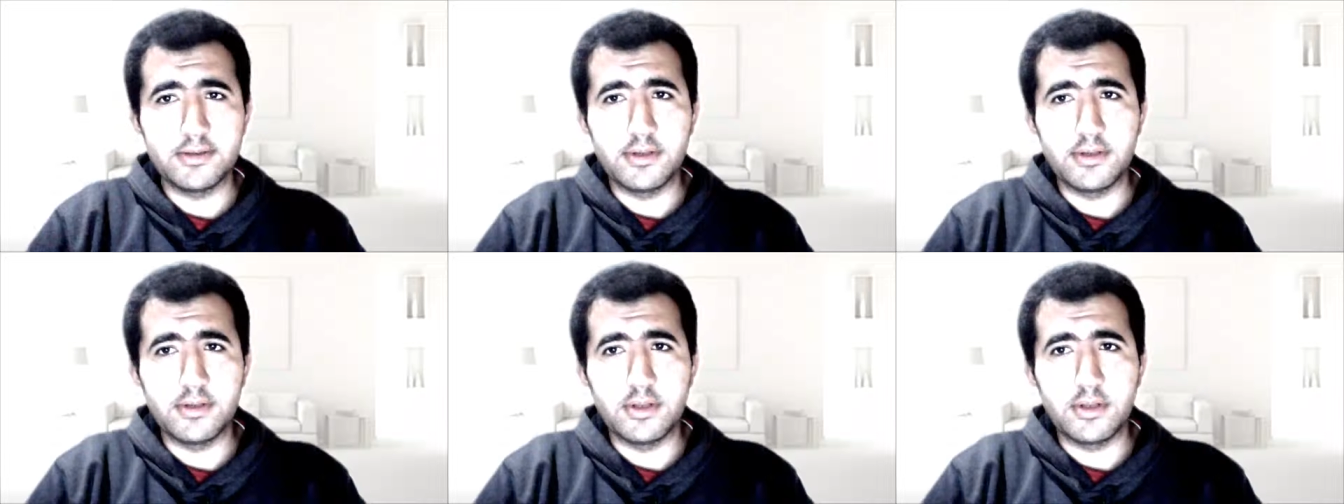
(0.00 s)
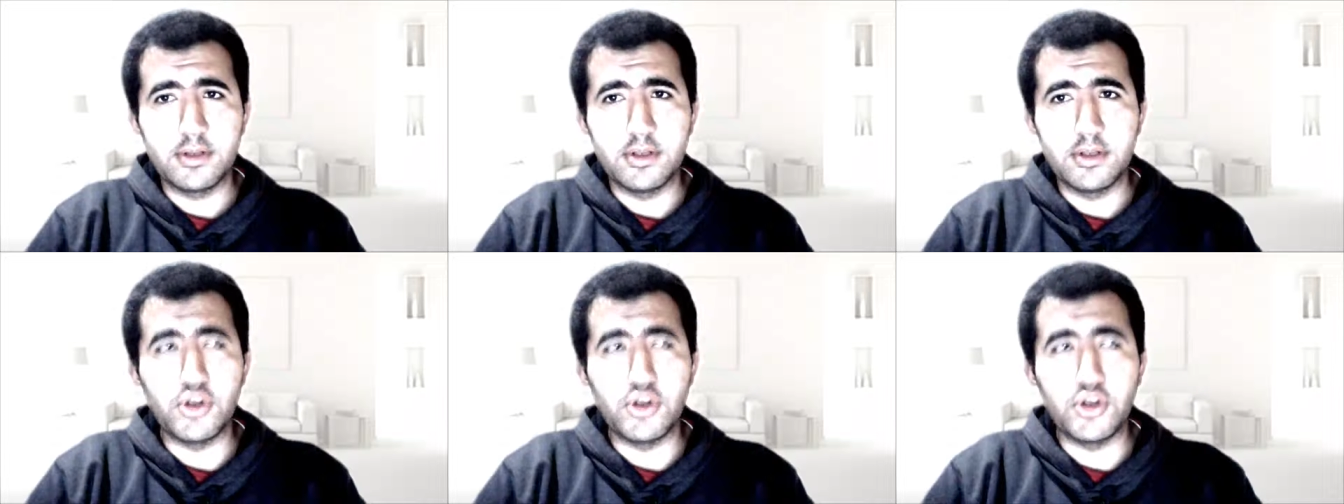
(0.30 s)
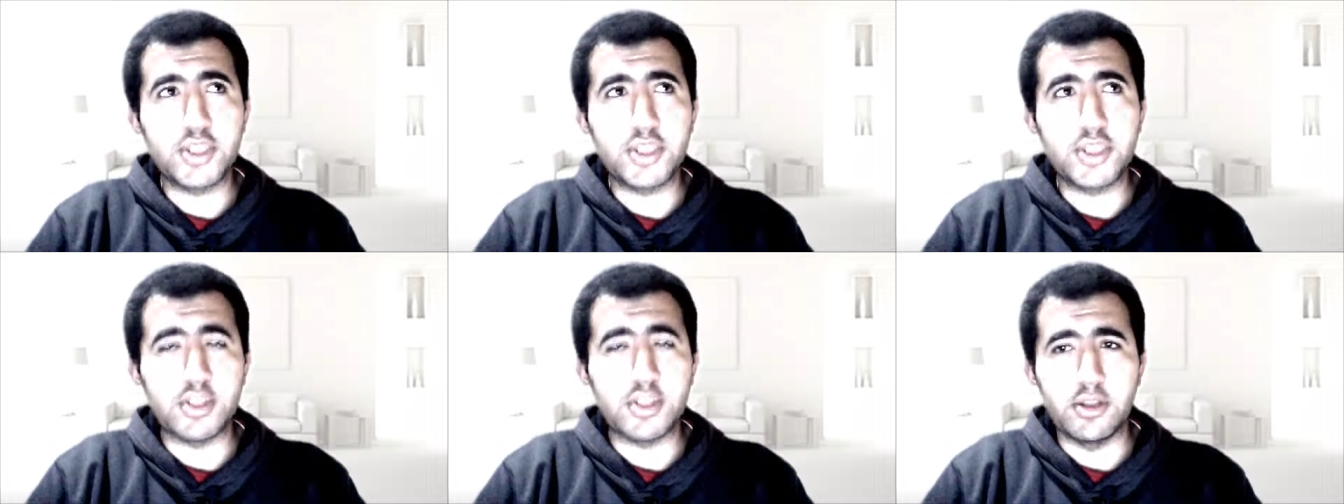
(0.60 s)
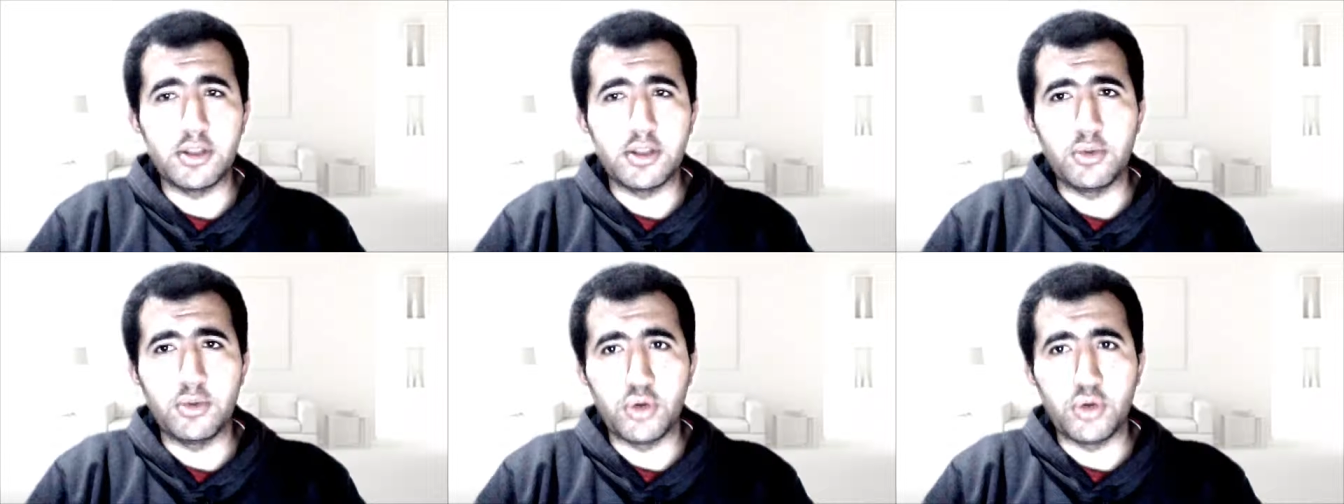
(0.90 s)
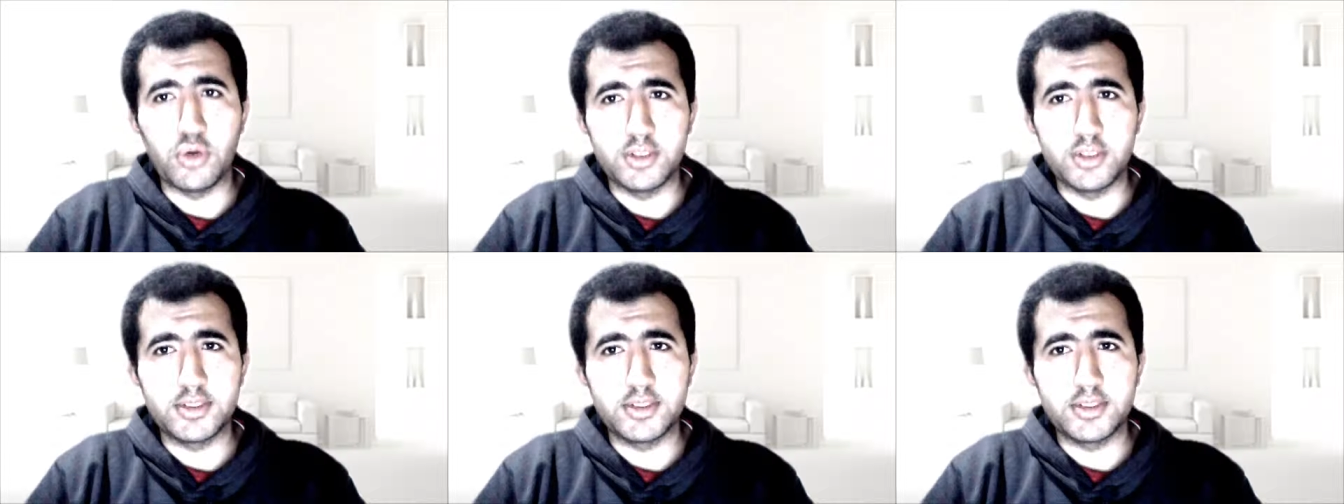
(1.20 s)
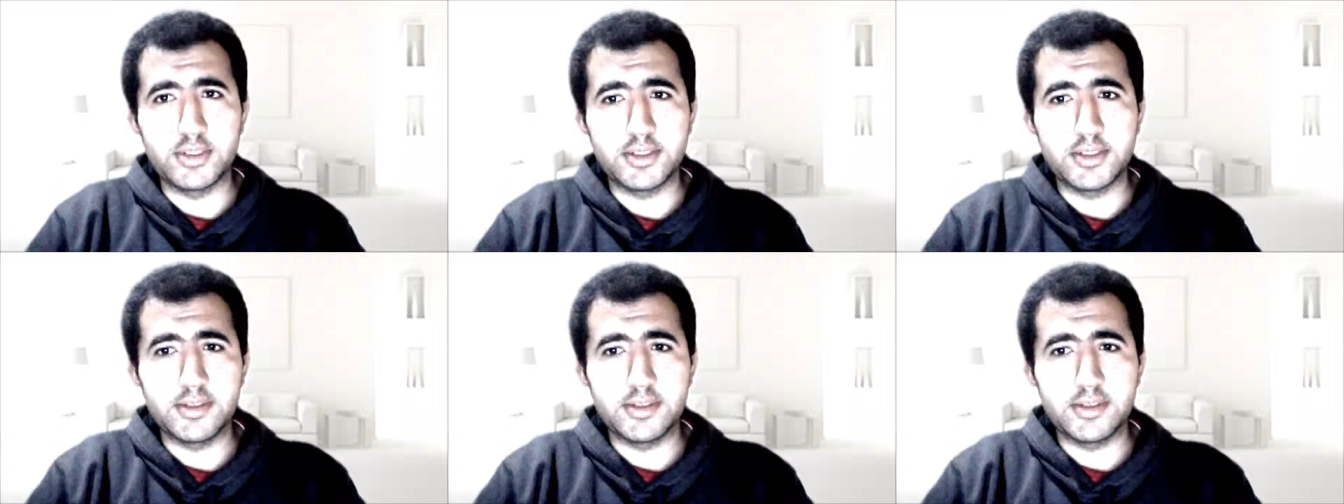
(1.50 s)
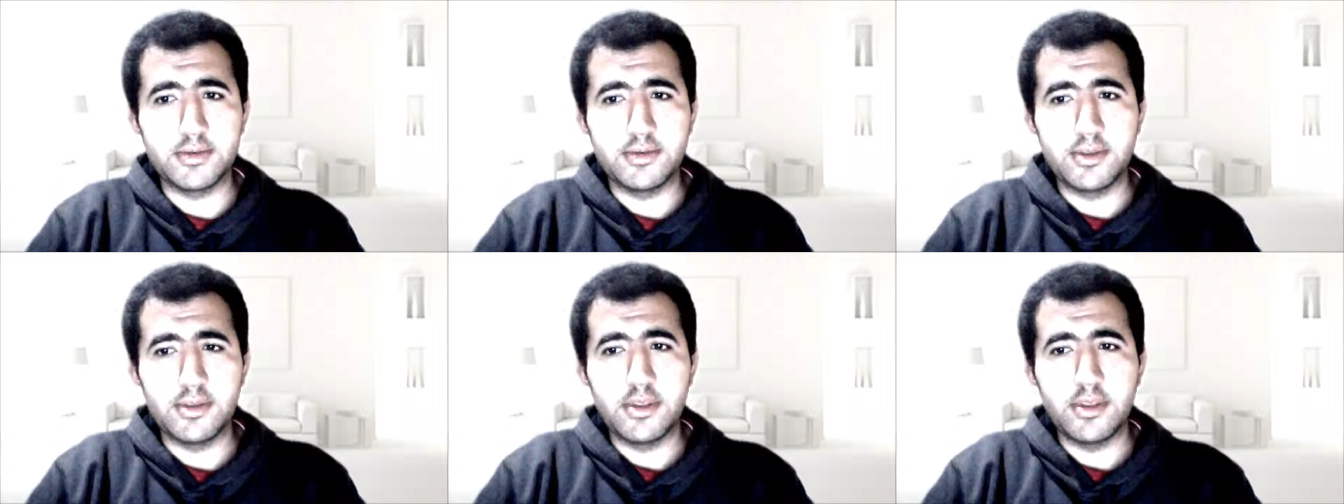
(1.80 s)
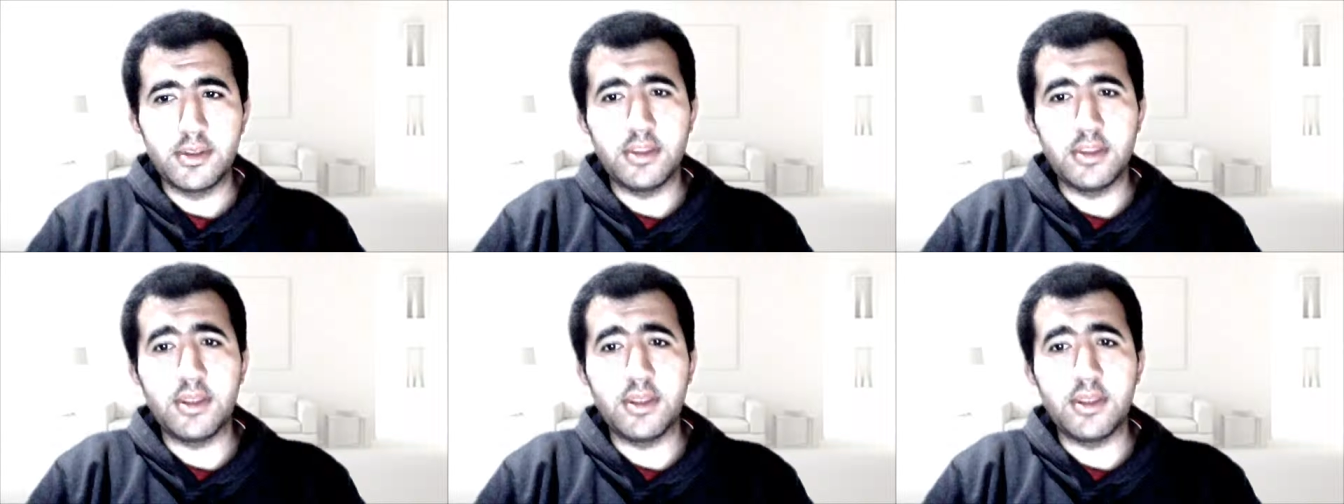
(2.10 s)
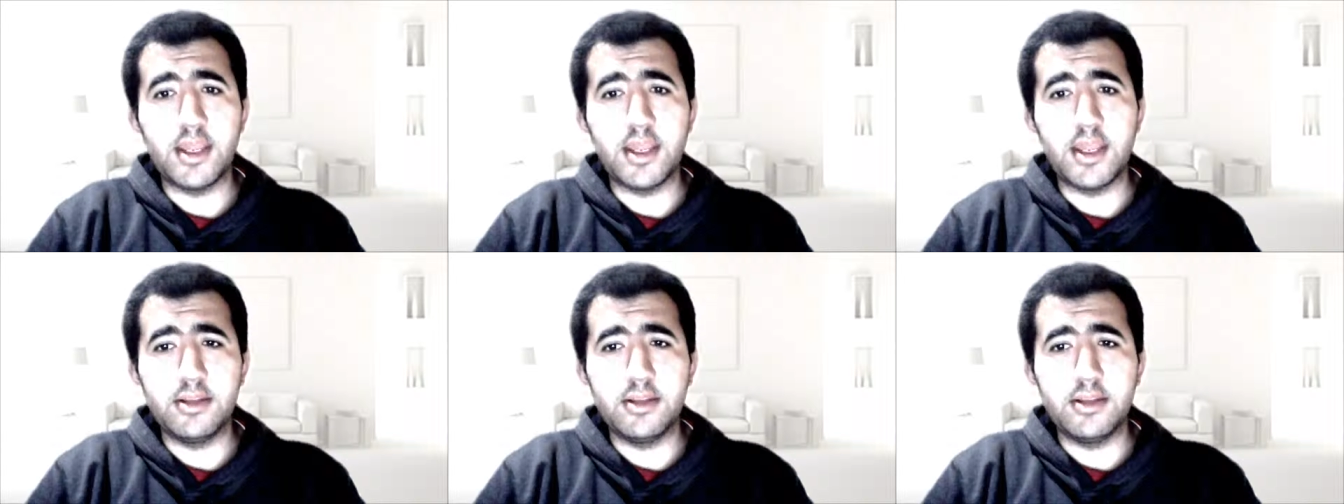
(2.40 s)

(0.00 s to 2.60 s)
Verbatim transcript: Lyrics are the words. Then,